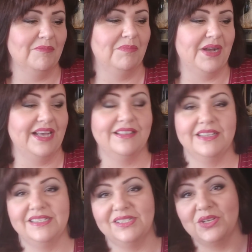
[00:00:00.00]
but
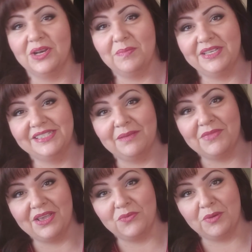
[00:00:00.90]
this is going to be
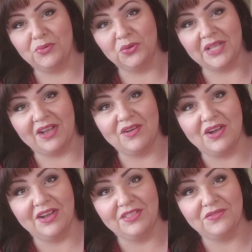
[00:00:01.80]
something we pull out
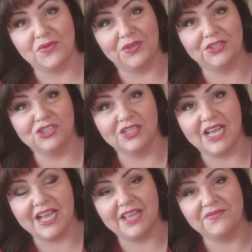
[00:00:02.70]
on the 4th of
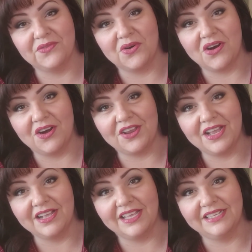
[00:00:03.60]
July for our
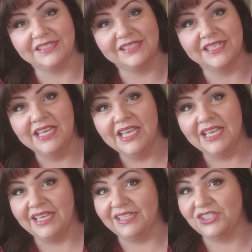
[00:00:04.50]
youngest.
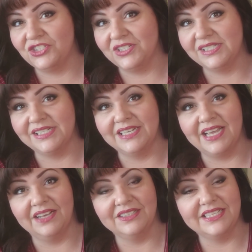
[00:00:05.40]
It's just an
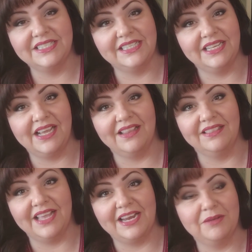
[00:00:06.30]
LED
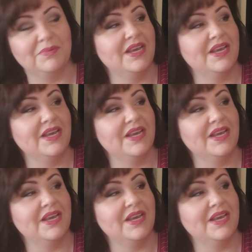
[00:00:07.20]
light up